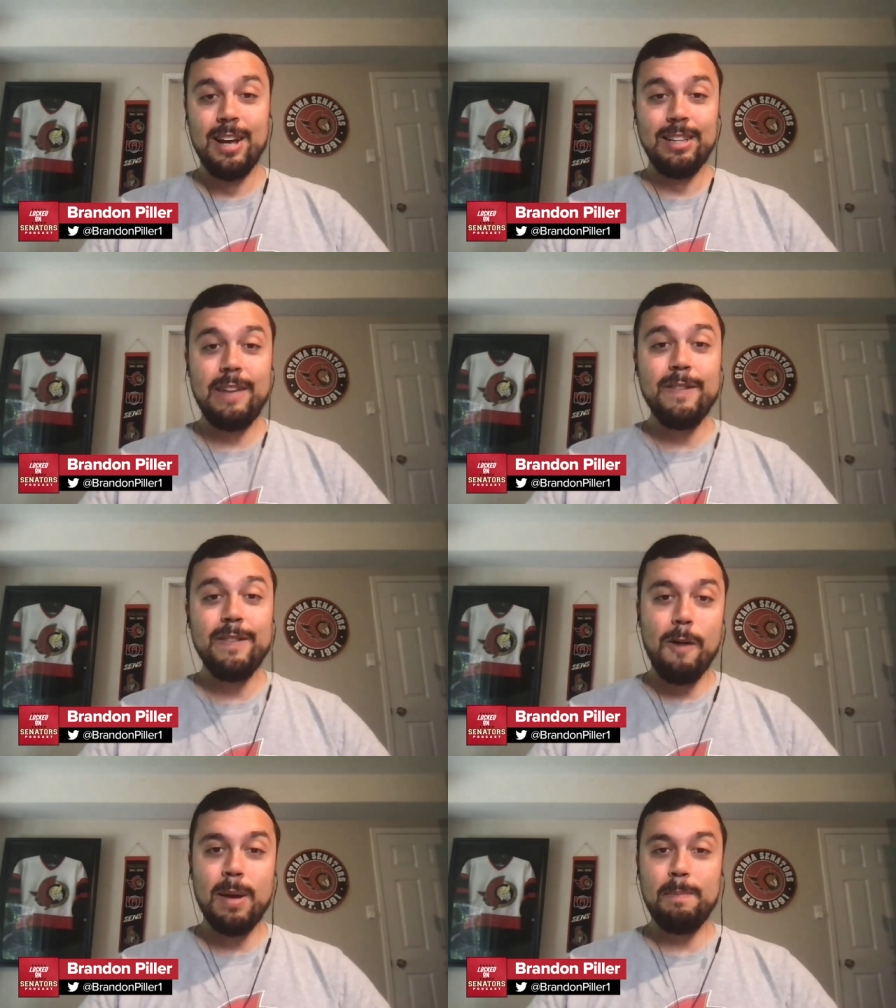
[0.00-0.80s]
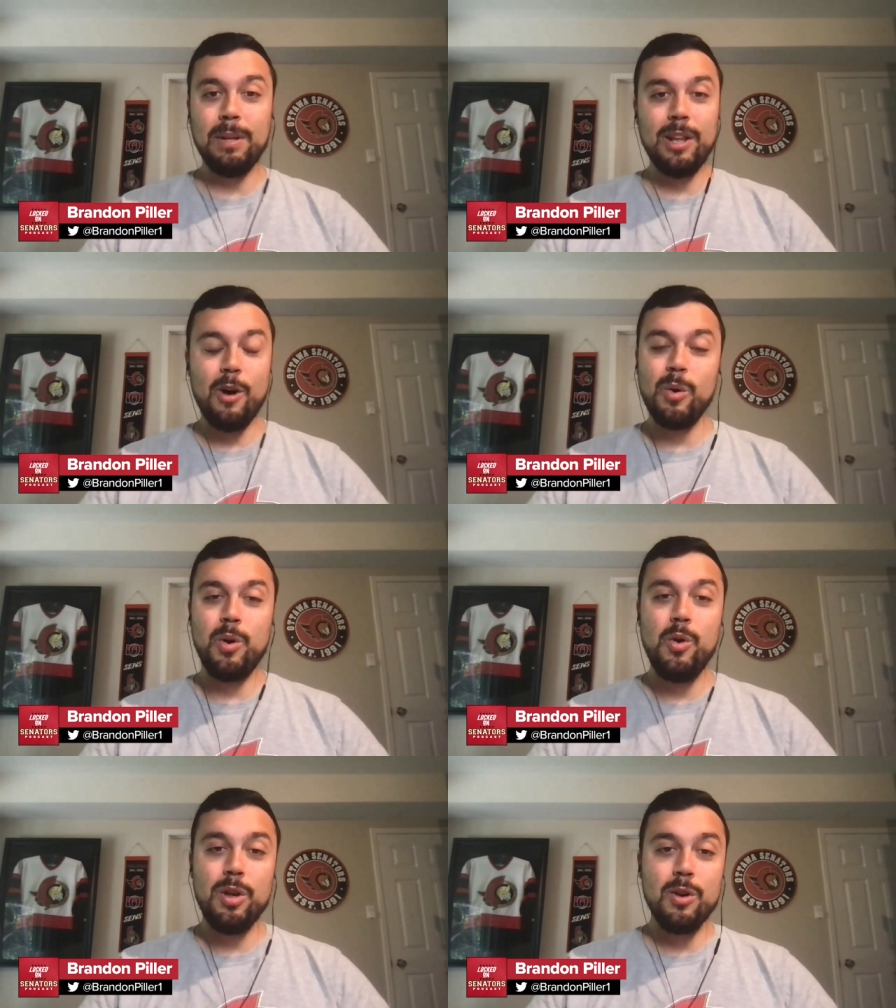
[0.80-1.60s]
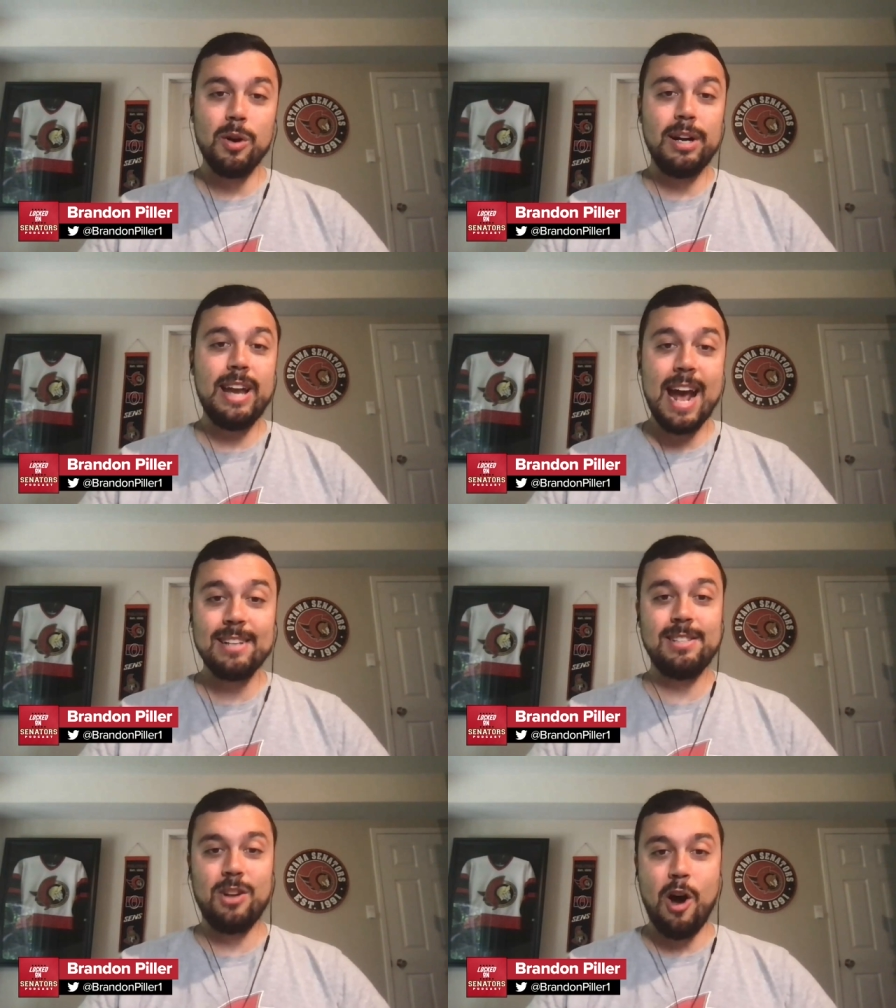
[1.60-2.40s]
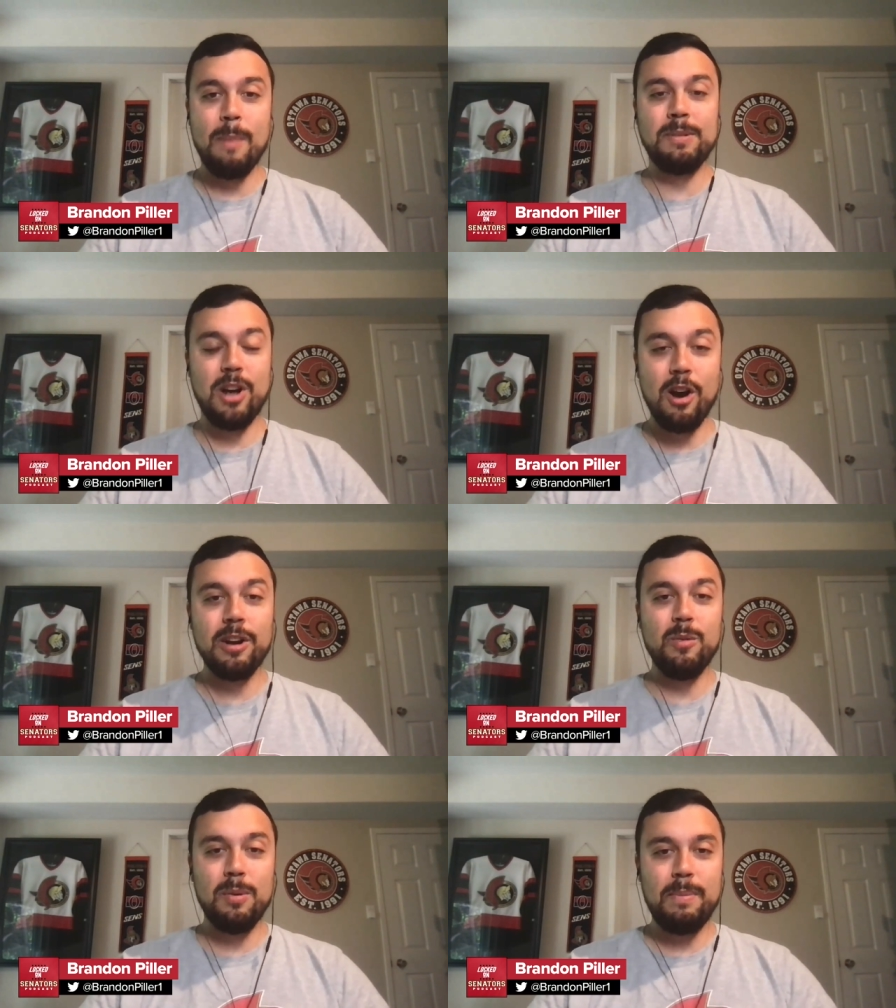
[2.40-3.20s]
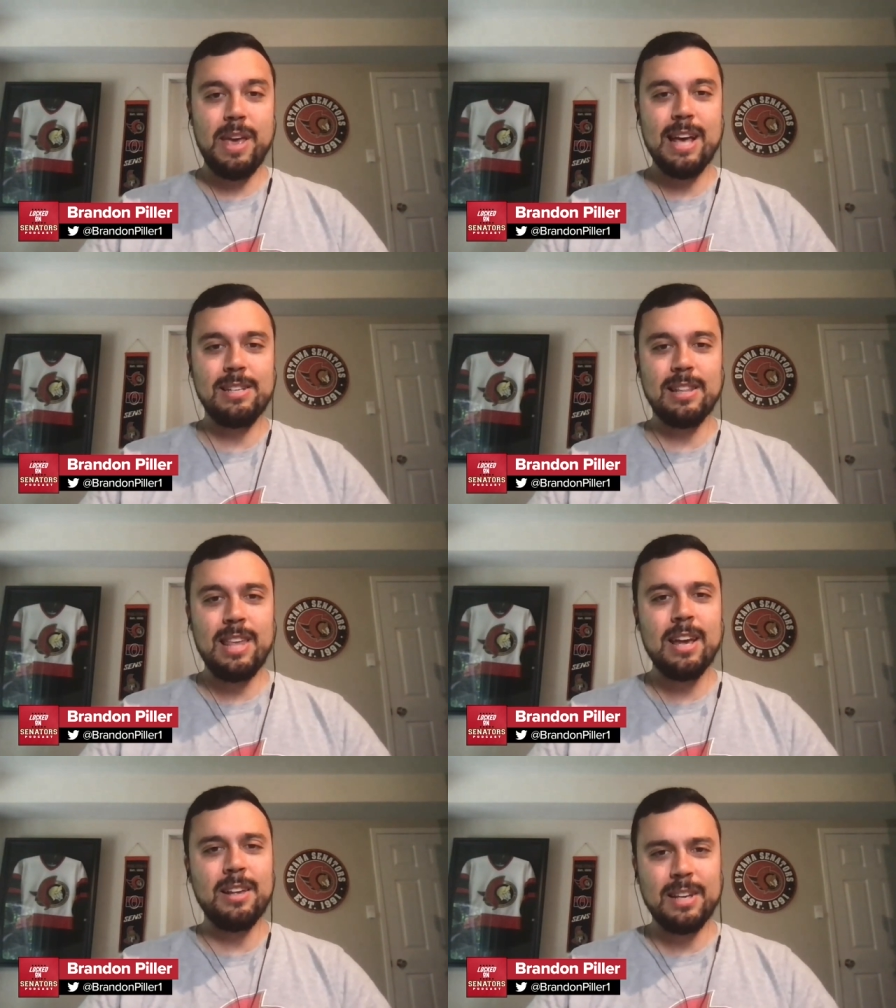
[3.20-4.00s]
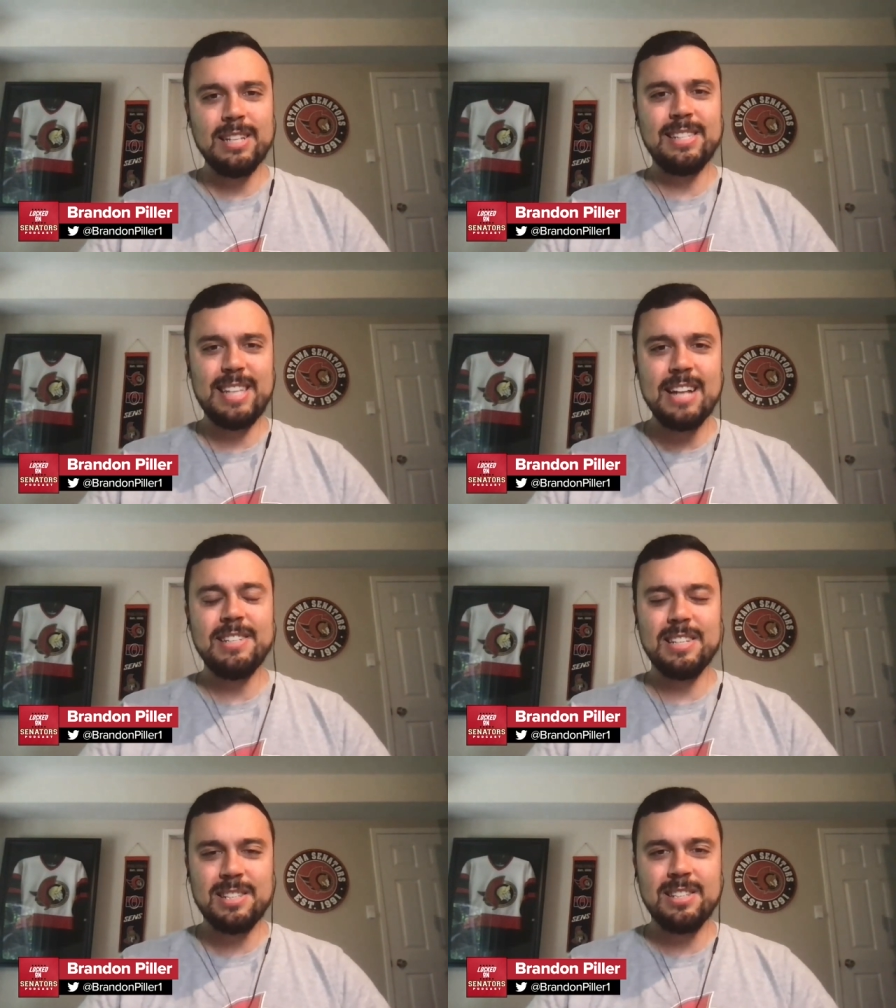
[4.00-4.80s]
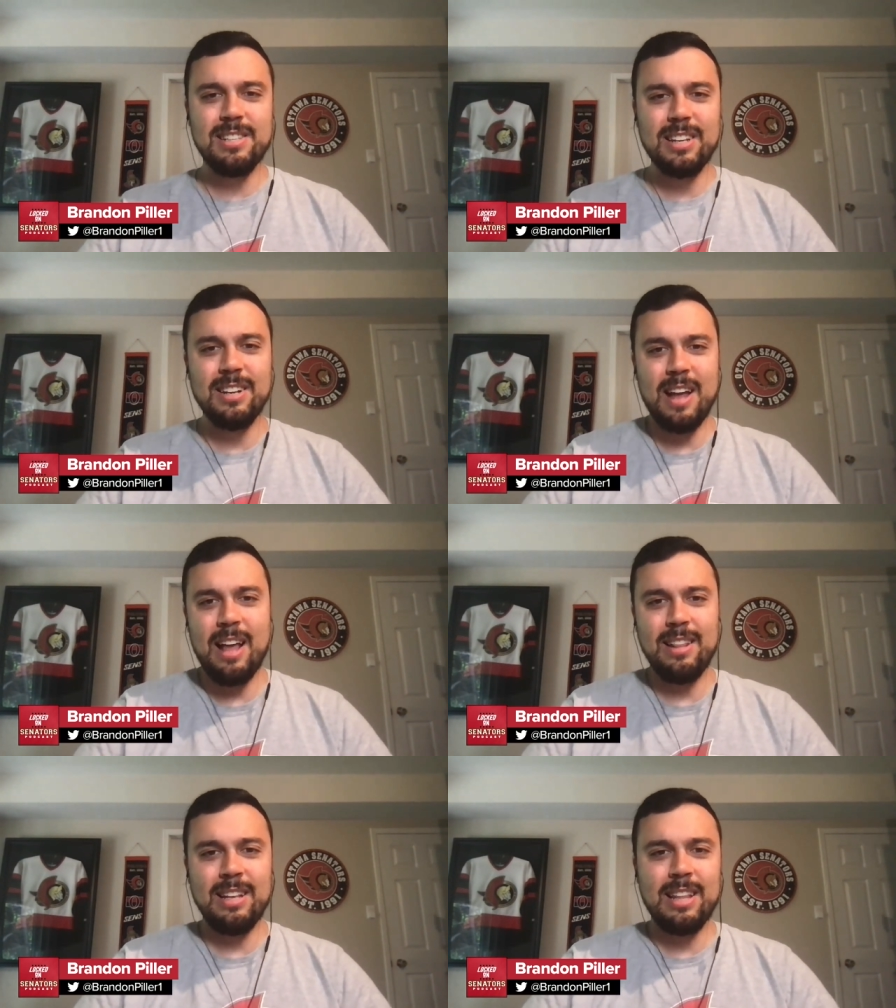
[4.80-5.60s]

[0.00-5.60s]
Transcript: Leave a comment below who your next top target would be, as I think consensus, uh,